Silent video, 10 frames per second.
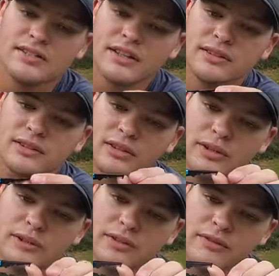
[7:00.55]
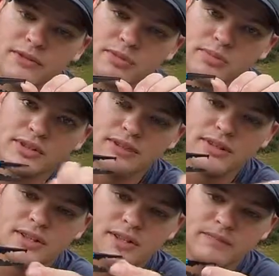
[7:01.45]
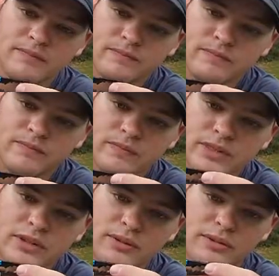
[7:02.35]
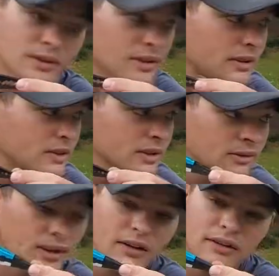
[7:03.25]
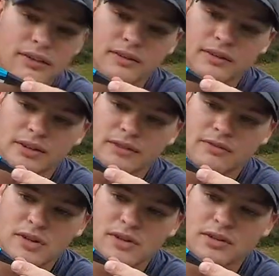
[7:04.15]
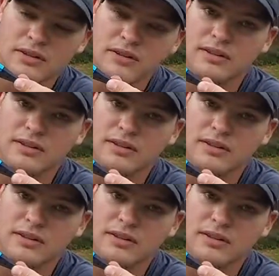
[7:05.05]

is that little hook for the split ring, you can really get around a hook